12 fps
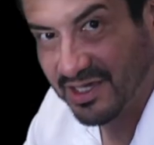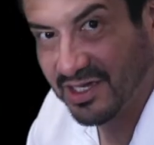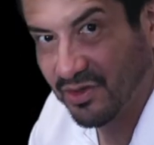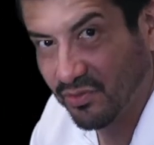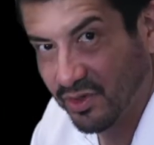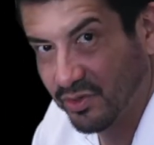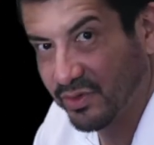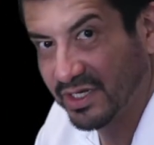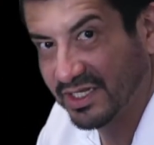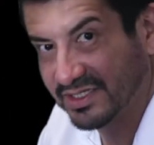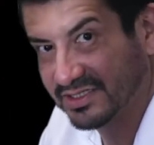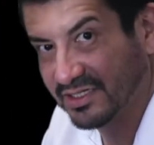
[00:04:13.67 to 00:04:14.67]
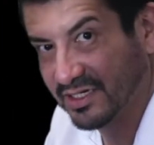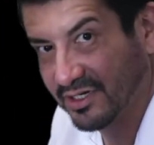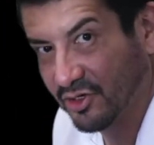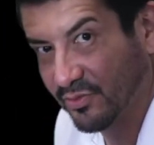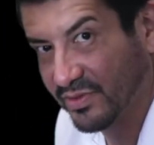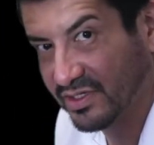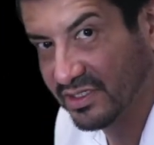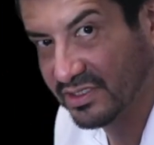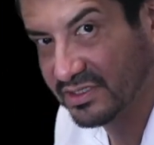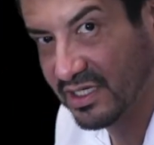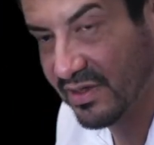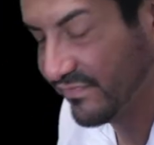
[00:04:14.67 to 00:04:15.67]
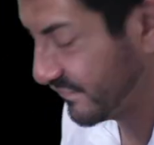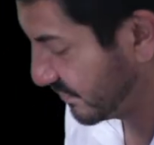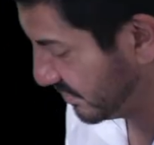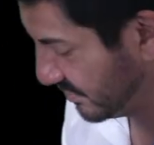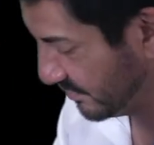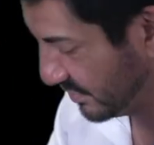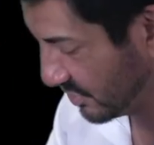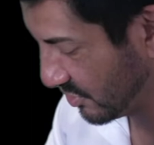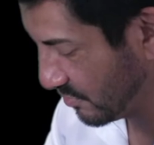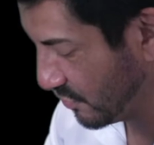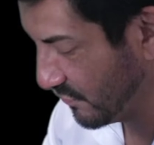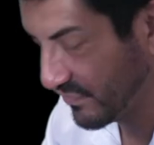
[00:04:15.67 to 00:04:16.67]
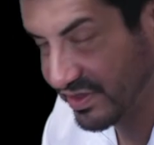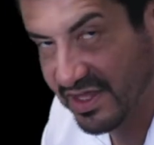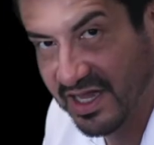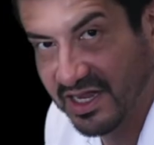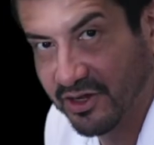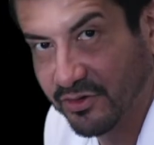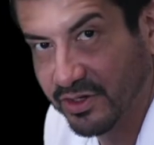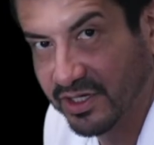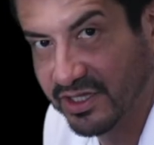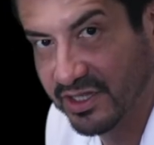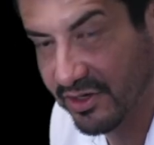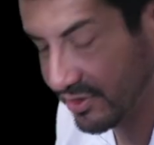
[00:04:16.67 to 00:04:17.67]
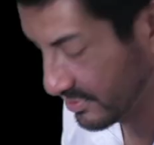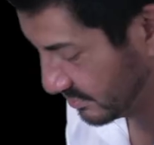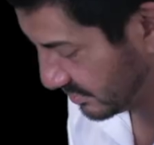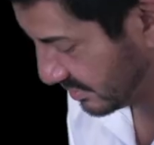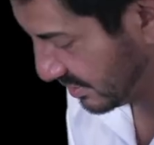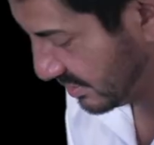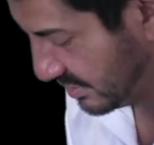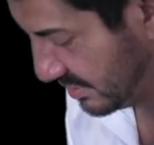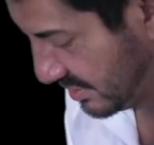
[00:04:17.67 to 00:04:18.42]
It will elicit a little bit of discomfort, but you're moving that area in there, okay?